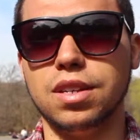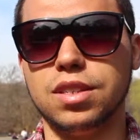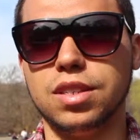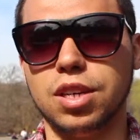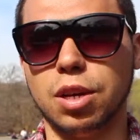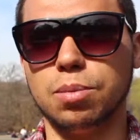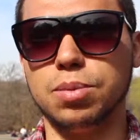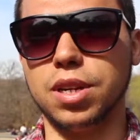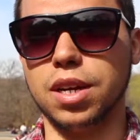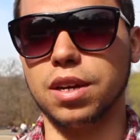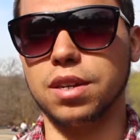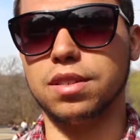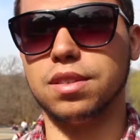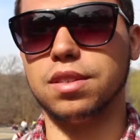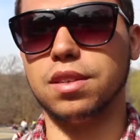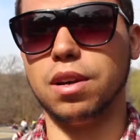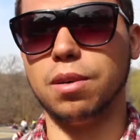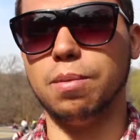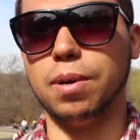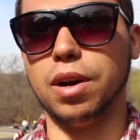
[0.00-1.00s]
subjects
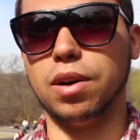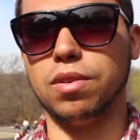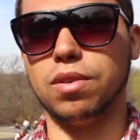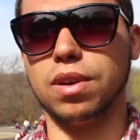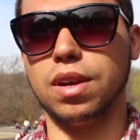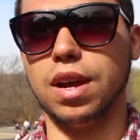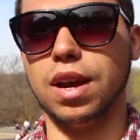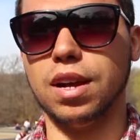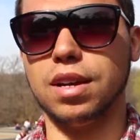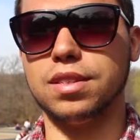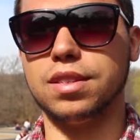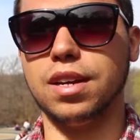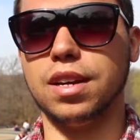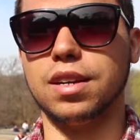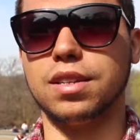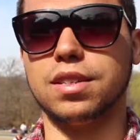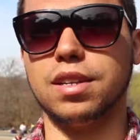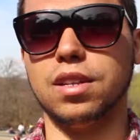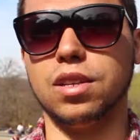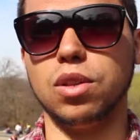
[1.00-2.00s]
about
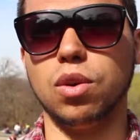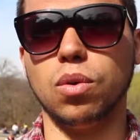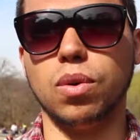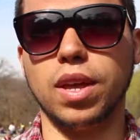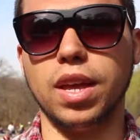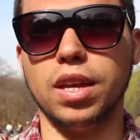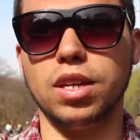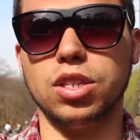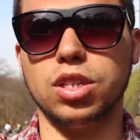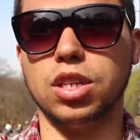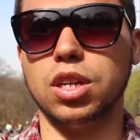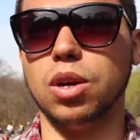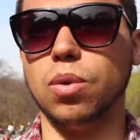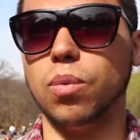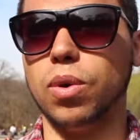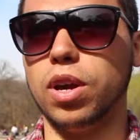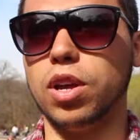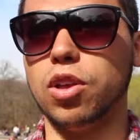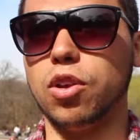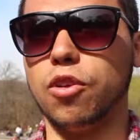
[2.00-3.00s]
context and location
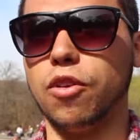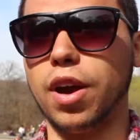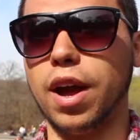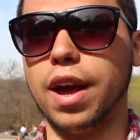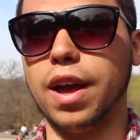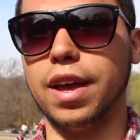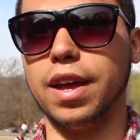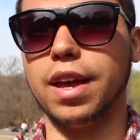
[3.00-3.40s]
and where you're at,